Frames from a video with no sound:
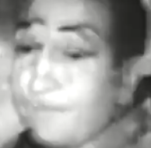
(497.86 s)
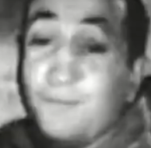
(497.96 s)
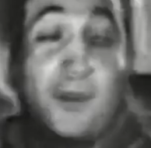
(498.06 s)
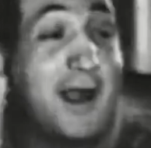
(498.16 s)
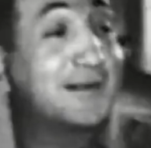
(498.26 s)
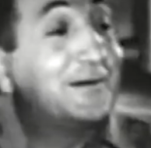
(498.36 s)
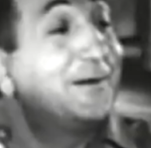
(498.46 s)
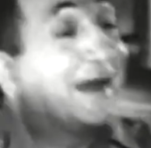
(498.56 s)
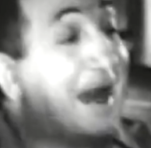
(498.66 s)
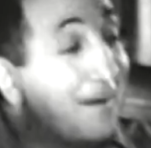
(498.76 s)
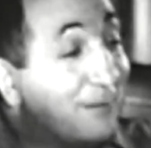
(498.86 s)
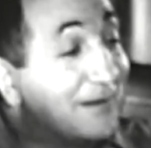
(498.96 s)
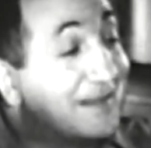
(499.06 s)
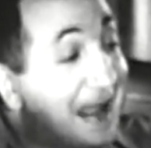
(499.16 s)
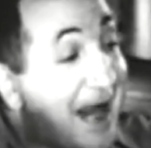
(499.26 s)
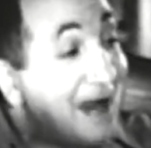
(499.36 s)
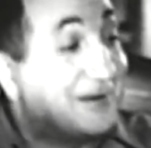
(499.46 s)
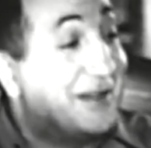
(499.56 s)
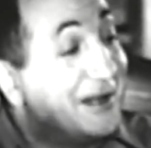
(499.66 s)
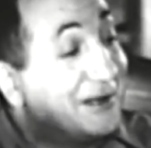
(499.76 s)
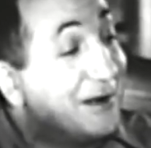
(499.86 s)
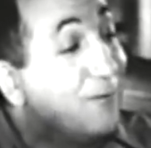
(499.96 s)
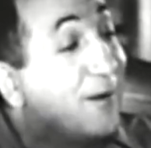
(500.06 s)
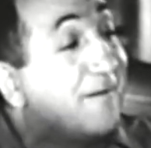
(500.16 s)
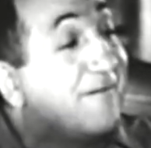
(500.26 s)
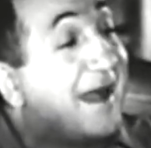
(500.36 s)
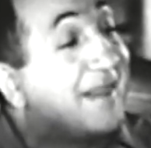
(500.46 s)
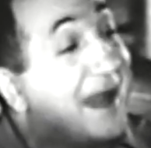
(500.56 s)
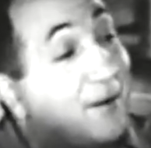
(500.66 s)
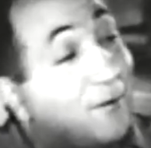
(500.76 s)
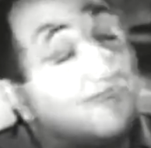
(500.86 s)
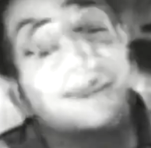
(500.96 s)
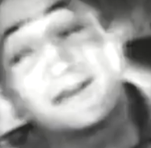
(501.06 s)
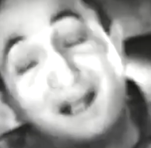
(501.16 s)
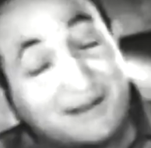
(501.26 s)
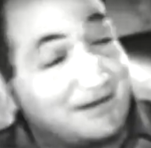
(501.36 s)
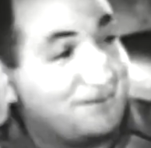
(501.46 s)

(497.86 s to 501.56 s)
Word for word: Procter & Gamble's Dash. Then she wouldn't have had that over sudsing